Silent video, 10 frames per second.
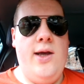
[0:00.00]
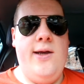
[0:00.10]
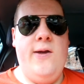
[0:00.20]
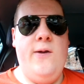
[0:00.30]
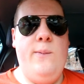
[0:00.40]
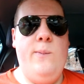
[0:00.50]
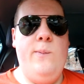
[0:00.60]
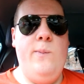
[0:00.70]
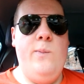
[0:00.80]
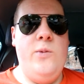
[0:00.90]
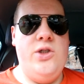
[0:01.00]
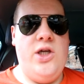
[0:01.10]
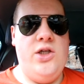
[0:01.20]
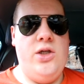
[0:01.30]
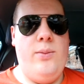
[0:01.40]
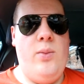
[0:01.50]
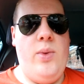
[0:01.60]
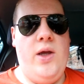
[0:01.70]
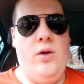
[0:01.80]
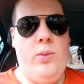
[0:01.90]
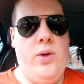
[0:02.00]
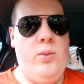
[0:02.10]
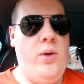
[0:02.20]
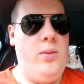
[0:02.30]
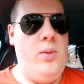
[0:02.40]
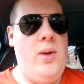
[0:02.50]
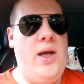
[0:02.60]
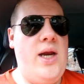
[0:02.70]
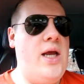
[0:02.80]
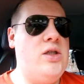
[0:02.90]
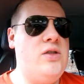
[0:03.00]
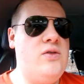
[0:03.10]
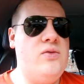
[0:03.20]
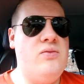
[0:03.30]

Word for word: um, which I shall be picking up at probably next,